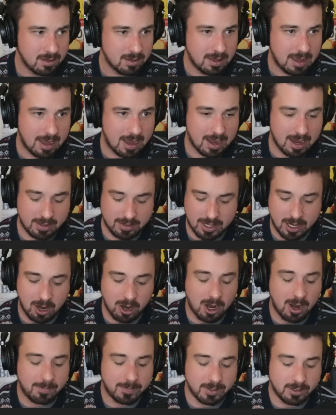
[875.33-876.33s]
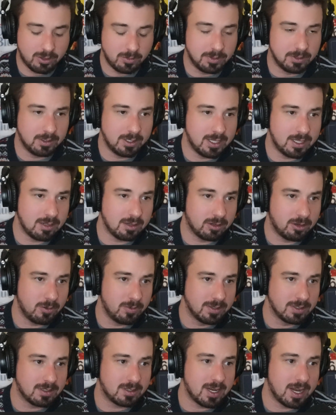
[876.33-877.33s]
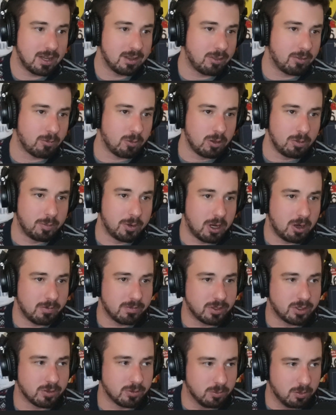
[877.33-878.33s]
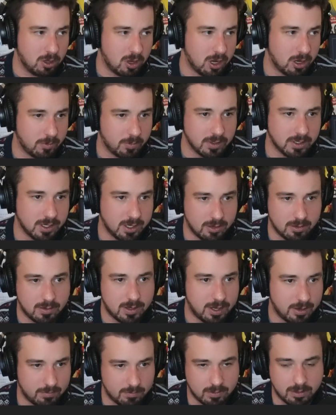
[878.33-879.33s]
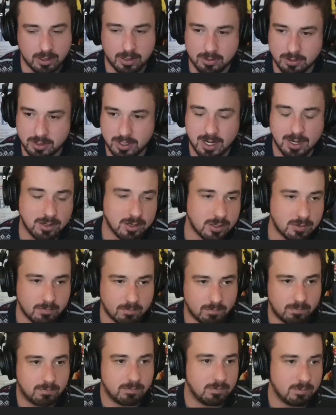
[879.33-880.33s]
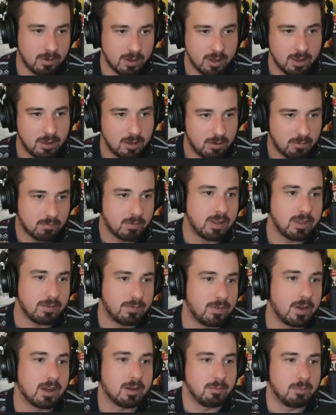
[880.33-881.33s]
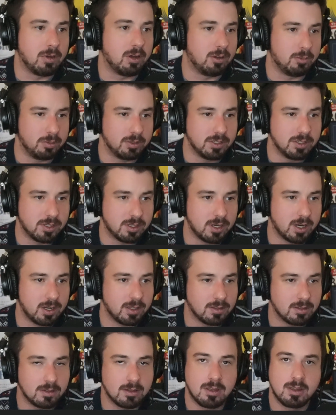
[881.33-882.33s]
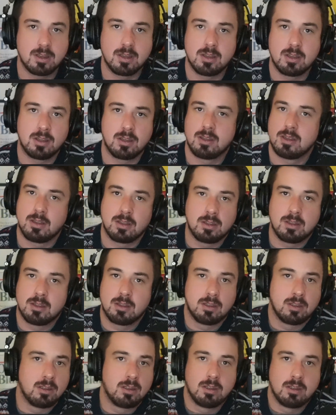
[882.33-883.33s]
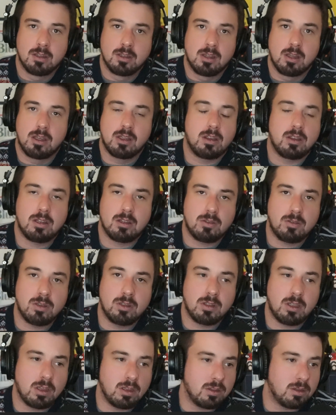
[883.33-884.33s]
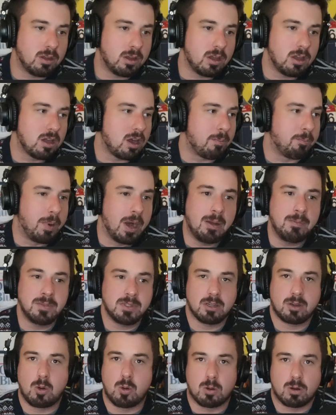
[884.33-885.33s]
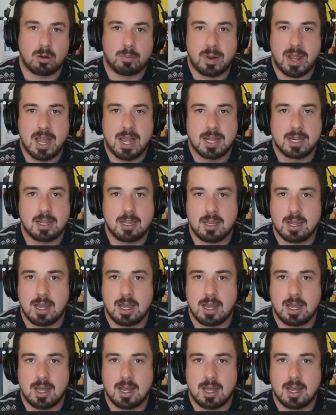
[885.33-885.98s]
And they opted to instead throw the ball with Drew Lock, which I don't really understand. Just run the fucking ball, please, Giants. You got bums at quarterback.